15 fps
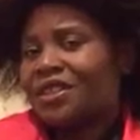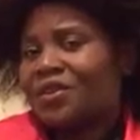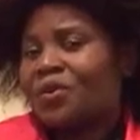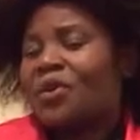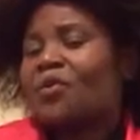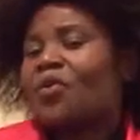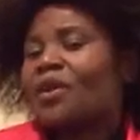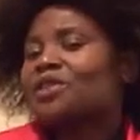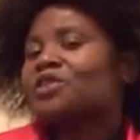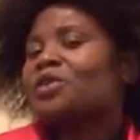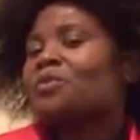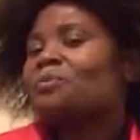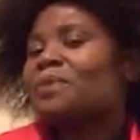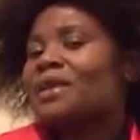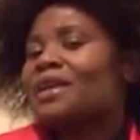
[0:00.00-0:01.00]
We want
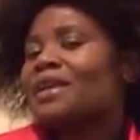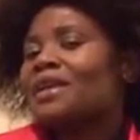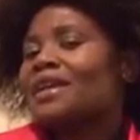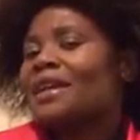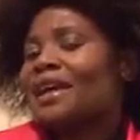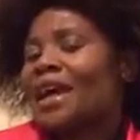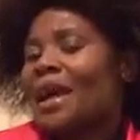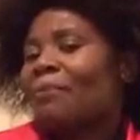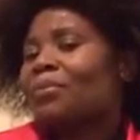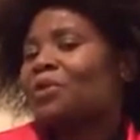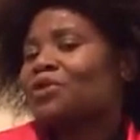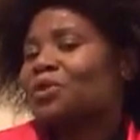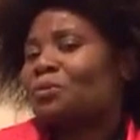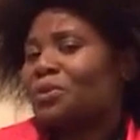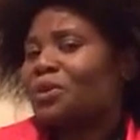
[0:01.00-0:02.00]
to be
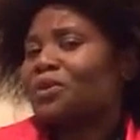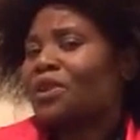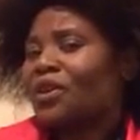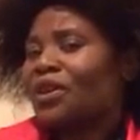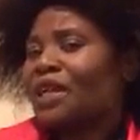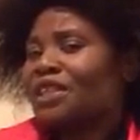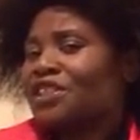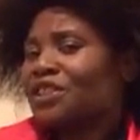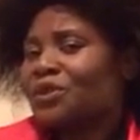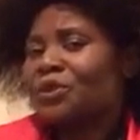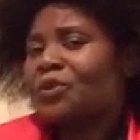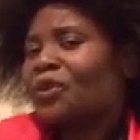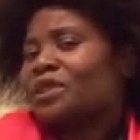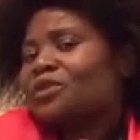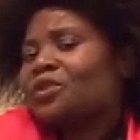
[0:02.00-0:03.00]
able to build our
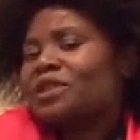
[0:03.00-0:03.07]
nation.